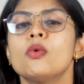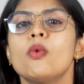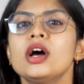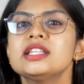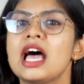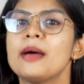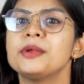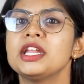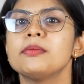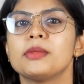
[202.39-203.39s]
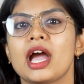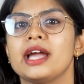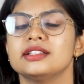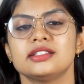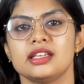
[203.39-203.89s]
what's happening
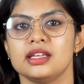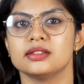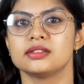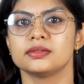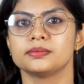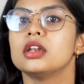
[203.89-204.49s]
behind the scenes.